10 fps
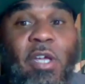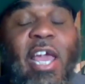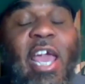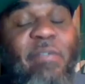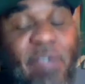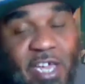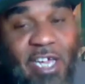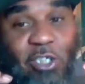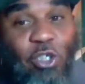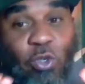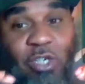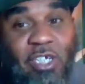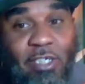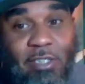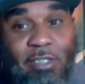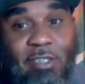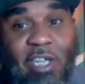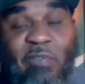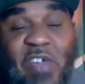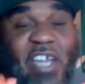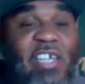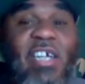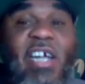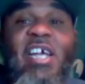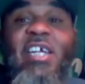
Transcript: if he could do this, if he can